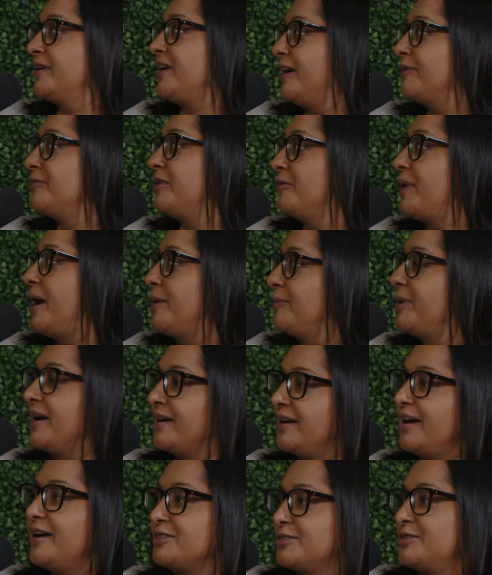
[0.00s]
um, about my
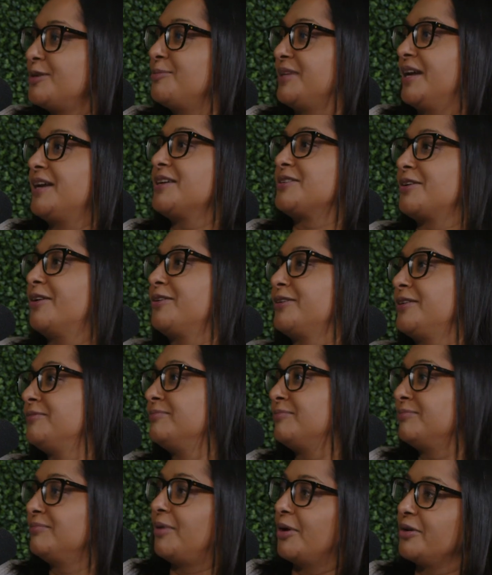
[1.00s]
costume yeah. that I started
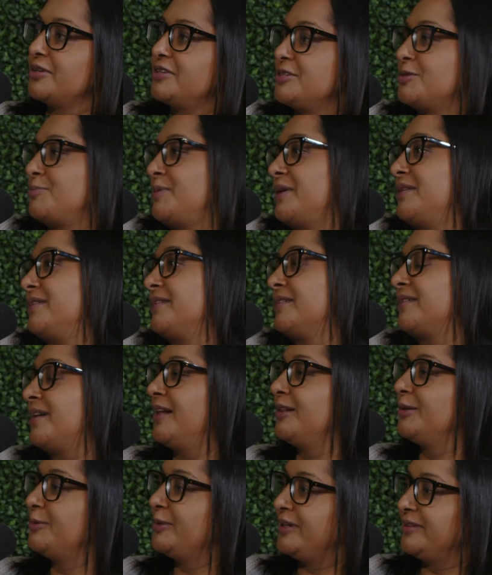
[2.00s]
participating in
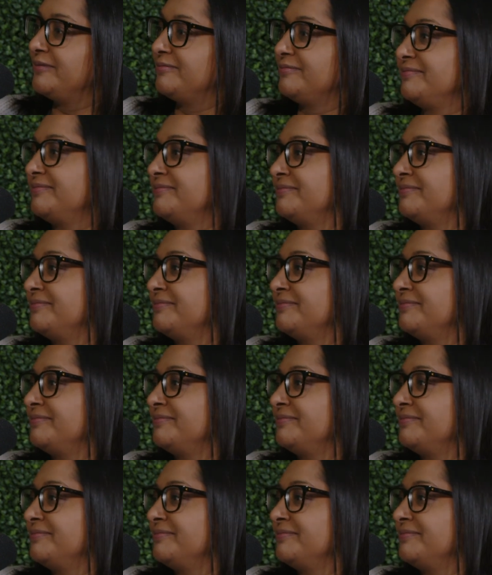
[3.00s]
Halloween.